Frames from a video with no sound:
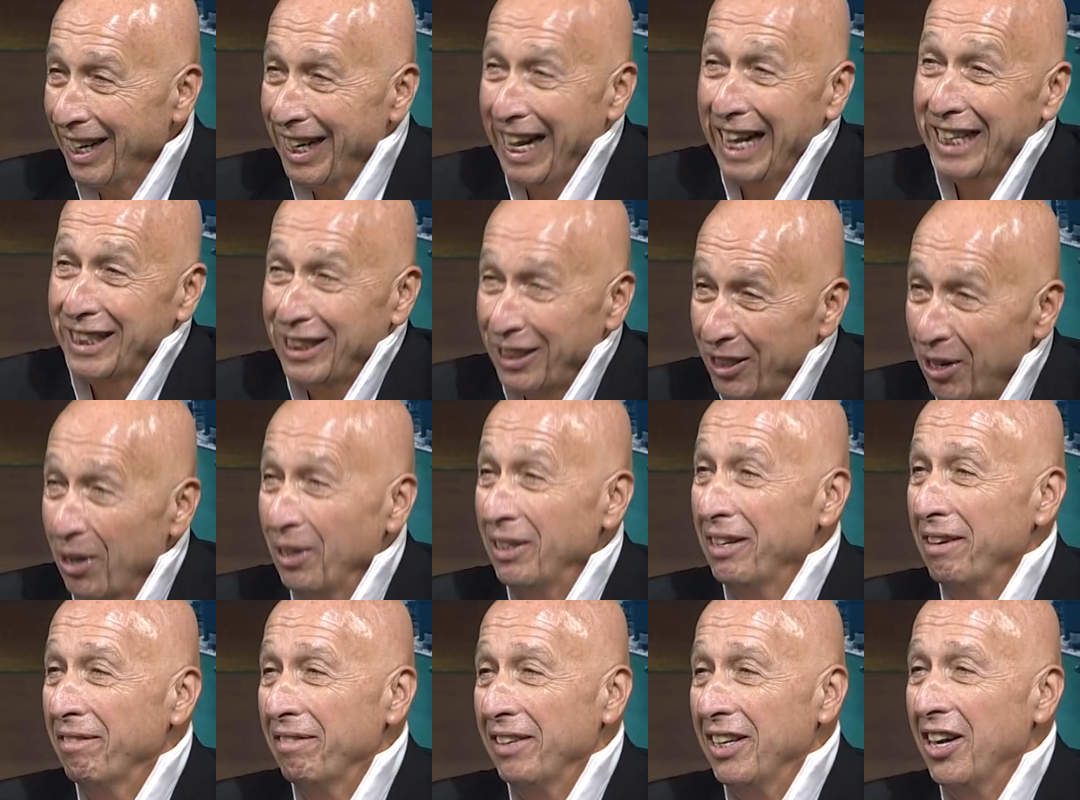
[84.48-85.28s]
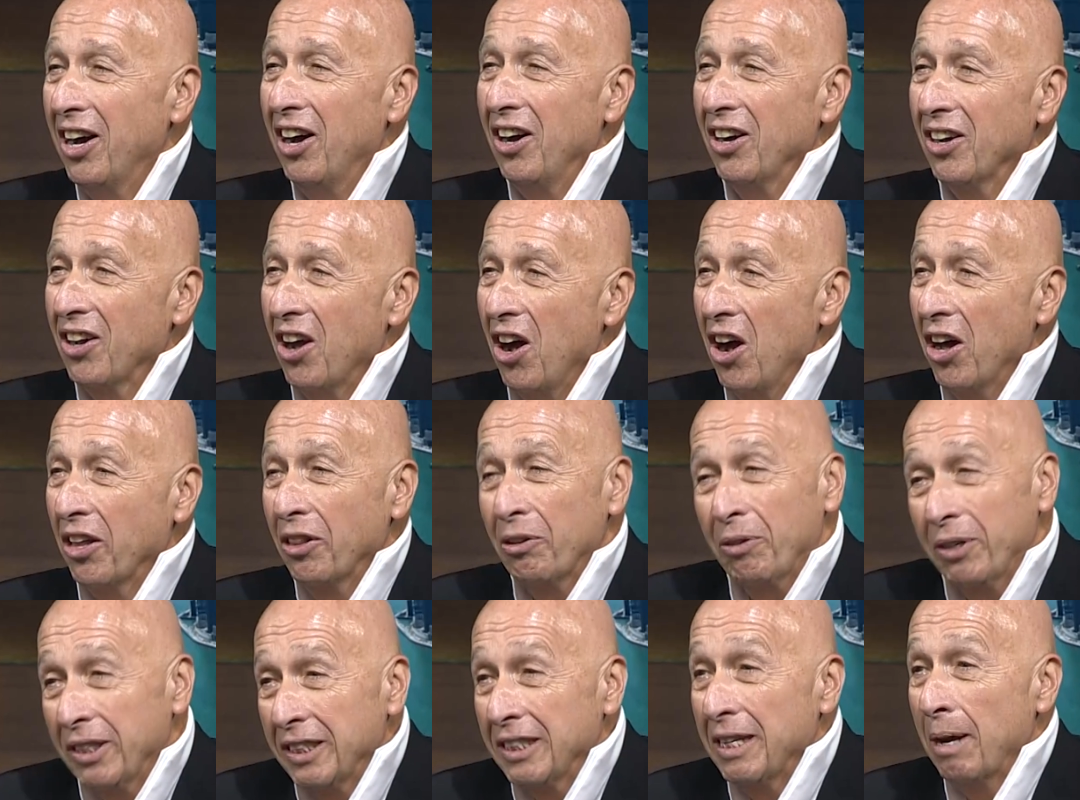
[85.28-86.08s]
guess you don't live in Hong Kong.
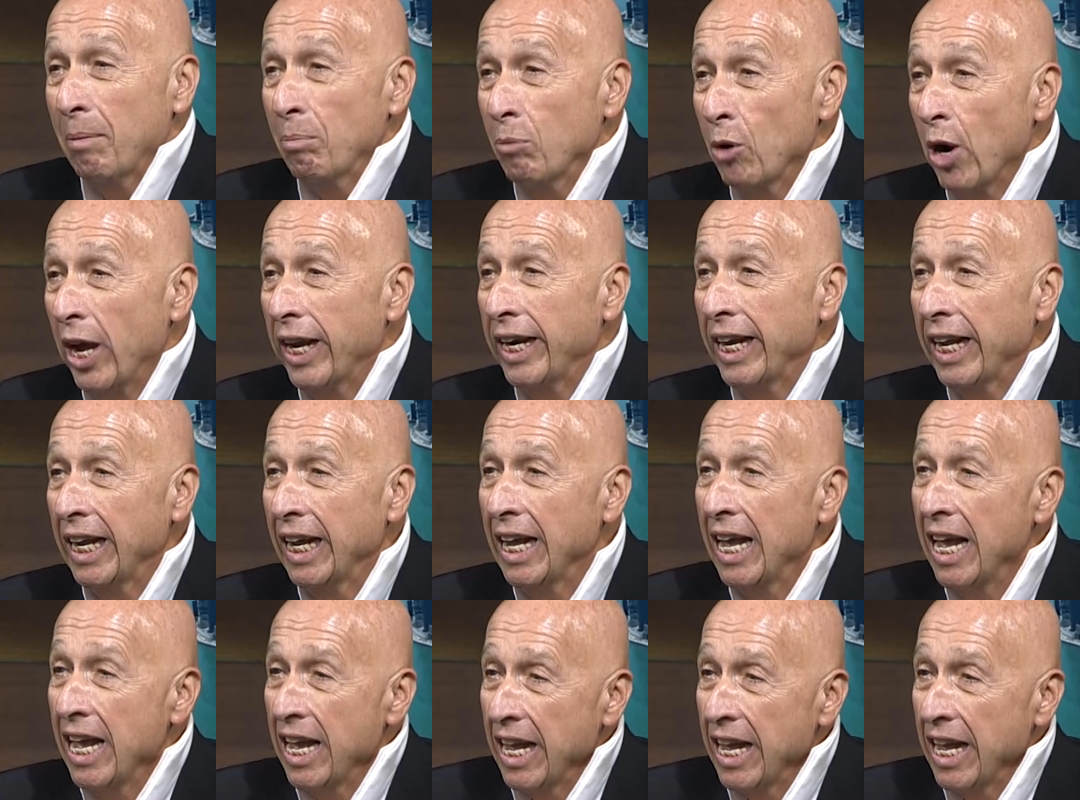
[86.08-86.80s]
The reason I'm running